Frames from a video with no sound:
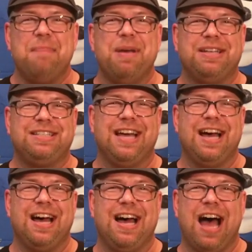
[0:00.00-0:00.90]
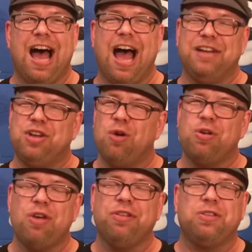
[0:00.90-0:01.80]
But I
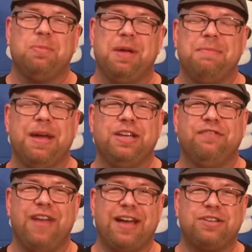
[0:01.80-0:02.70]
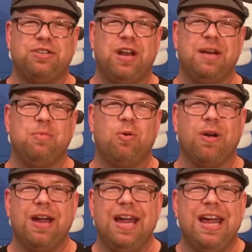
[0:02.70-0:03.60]
don't know that they're being manufactured
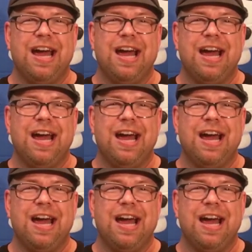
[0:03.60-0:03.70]
anymore.